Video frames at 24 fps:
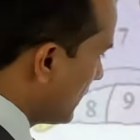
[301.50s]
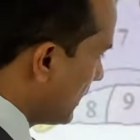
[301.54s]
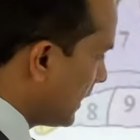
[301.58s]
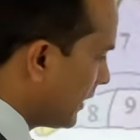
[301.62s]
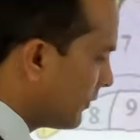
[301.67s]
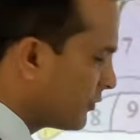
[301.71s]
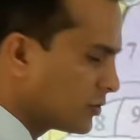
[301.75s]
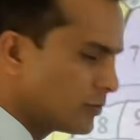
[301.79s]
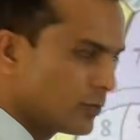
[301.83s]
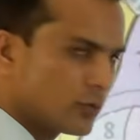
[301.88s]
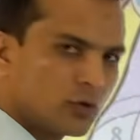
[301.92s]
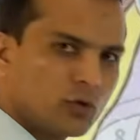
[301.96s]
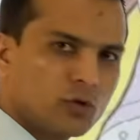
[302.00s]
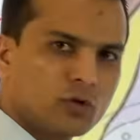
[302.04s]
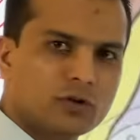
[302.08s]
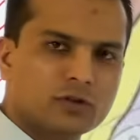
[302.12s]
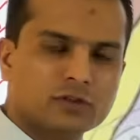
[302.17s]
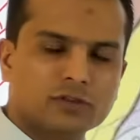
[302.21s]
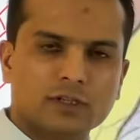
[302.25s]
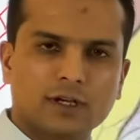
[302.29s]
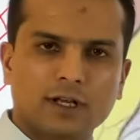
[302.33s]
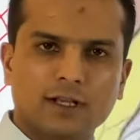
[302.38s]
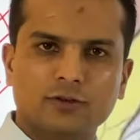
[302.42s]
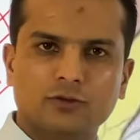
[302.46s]
left
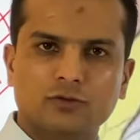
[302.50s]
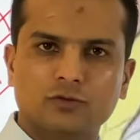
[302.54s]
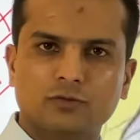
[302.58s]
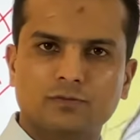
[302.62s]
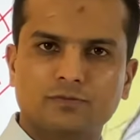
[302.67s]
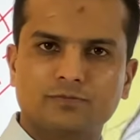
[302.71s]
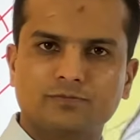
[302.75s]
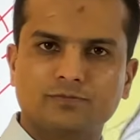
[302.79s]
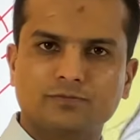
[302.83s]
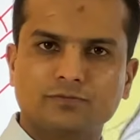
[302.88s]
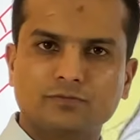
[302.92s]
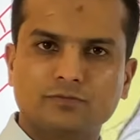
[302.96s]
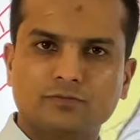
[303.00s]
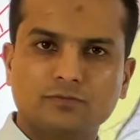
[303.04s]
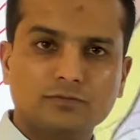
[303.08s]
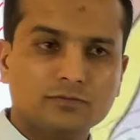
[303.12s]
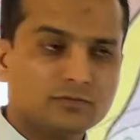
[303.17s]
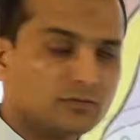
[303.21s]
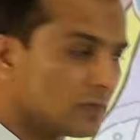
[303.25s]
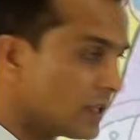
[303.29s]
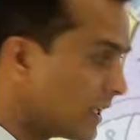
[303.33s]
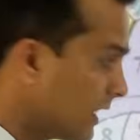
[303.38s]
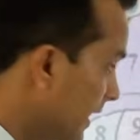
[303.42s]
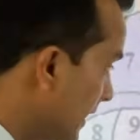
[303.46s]
bronchus also,
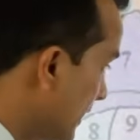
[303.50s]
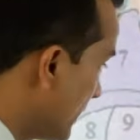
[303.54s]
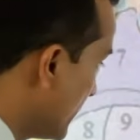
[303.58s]
and